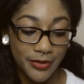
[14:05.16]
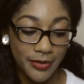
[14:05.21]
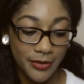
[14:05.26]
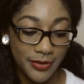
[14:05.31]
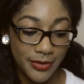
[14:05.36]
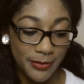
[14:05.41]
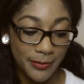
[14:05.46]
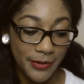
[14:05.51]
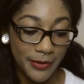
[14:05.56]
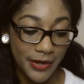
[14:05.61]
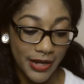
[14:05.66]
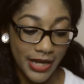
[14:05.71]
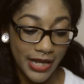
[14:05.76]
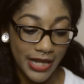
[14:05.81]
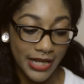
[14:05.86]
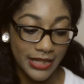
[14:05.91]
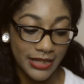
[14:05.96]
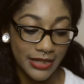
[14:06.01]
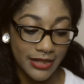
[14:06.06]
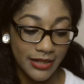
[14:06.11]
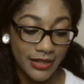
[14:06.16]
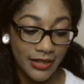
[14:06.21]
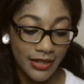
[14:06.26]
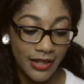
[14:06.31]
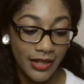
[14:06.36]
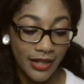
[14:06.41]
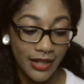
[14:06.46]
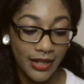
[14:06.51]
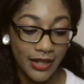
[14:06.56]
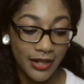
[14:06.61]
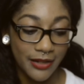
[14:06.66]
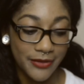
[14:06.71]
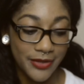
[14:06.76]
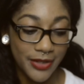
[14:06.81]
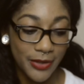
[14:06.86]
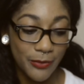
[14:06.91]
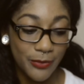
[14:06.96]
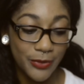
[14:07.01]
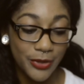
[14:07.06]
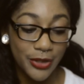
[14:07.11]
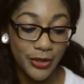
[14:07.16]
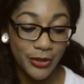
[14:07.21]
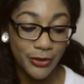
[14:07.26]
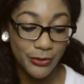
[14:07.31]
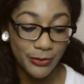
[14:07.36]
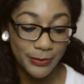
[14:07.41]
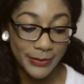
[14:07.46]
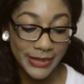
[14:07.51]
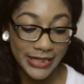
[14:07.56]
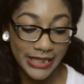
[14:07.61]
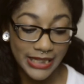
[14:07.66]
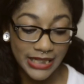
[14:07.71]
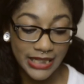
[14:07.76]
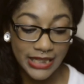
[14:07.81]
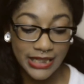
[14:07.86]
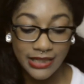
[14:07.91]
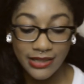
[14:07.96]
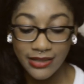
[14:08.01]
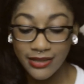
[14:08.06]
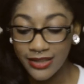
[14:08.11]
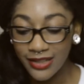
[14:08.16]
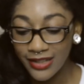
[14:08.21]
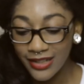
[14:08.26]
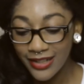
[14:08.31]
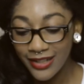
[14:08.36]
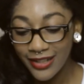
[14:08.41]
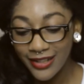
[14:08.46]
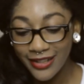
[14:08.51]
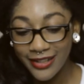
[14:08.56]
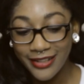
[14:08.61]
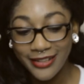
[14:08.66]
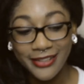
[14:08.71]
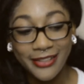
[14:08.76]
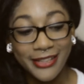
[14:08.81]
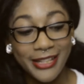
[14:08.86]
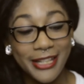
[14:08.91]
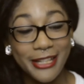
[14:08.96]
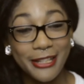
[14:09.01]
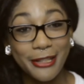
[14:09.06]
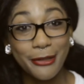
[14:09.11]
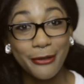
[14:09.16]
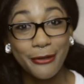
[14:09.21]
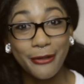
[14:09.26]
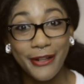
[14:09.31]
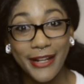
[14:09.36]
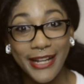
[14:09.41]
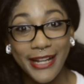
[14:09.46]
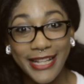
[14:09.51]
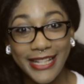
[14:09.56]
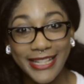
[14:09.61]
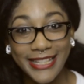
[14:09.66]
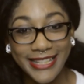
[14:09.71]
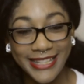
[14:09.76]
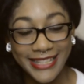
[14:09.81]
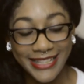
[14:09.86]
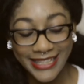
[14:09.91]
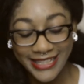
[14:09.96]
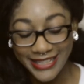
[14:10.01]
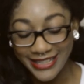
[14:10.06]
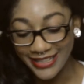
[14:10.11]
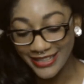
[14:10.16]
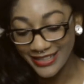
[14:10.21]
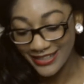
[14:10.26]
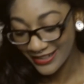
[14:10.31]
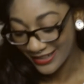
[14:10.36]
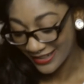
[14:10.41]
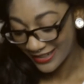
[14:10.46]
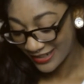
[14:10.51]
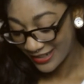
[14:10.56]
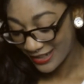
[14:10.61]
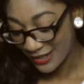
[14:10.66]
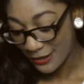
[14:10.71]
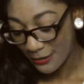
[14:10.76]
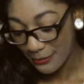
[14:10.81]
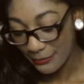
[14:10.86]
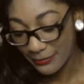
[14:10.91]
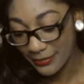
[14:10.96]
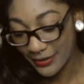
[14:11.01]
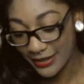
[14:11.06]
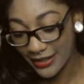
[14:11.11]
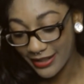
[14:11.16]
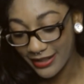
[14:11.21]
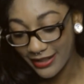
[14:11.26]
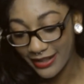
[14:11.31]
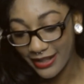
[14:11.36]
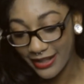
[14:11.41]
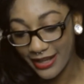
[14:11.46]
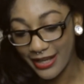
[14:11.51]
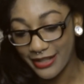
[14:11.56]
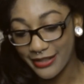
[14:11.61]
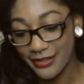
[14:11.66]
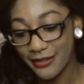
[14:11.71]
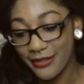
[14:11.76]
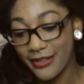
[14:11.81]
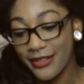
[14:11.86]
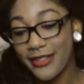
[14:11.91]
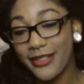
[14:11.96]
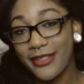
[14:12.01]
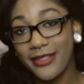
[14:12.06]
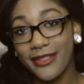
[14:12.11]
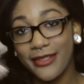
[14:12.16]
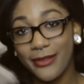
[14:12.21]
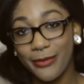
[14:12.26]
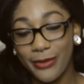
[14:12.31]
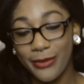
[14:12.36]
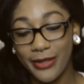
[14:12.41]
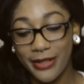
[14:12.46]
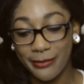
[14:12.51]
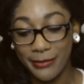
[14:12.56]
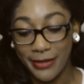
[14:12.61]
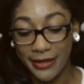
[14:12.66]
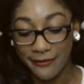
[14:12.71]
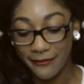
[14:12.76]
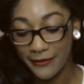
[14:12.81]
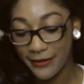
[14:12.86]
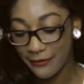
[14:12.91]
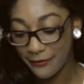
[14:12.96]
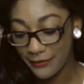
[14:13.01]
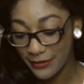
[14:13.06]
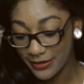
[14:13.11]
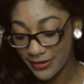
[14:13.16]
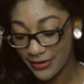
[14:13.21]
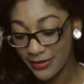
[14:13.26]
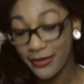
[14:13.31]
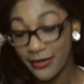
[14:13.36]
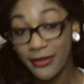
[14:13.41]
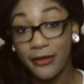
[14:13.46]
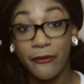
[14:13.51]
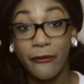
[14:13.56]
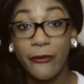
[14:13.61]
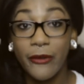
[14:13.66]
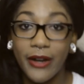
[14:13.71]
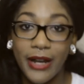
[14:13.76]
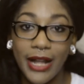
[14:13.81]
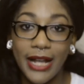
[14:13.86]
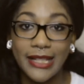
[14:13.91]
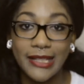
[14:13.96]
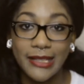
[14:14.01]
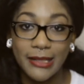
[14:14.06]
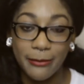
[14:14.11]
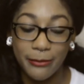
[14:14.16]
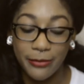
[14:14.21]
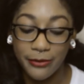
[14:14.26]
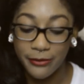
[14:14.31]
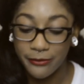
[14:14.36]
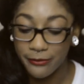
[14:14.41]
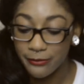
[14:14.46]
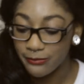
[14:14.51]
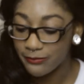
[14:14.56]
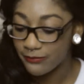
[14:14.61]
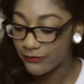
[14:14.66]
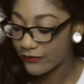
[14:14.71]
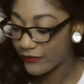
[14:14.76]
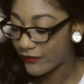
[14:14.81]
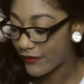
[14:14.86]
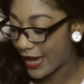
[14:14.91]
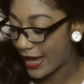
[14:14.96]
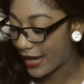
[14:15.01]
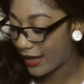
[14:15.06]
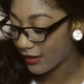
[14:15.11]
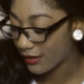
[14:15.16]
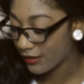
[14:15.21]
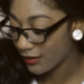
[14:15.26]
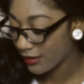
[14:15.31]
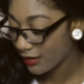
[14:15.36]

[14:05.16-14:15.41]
so surprised. And I was like, what do you mean? That's crazy. But yeah, so this is one of my favorites for that simple fact.